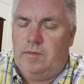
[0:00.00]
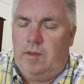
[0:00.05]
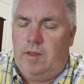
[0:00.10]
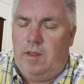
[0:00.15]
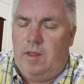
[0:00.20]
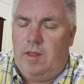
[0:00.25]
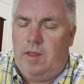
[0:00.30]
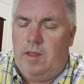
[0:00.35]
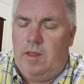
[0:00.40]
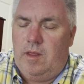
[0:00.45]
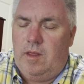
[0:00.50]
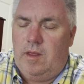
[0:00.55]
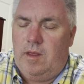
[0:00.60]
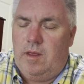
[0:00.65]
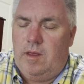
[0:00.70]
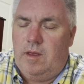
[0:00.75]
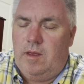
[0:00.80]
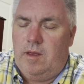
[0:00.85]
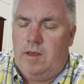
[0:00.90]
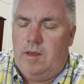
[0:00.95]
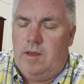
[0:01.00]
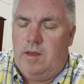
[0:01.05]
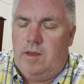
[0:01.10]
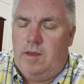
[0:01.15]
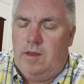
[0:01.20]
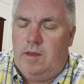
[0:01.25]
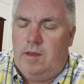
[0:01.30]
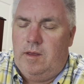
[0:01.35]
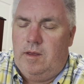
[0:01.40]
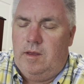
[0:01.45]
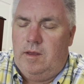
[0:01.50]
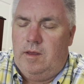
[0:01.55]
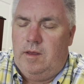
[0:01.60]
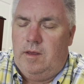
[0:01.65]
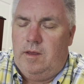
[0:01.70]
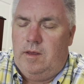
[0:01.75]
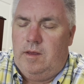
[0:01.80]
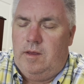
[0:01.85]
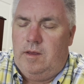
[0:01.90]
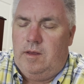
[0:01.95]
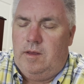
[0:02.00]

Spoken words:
Nothing is said.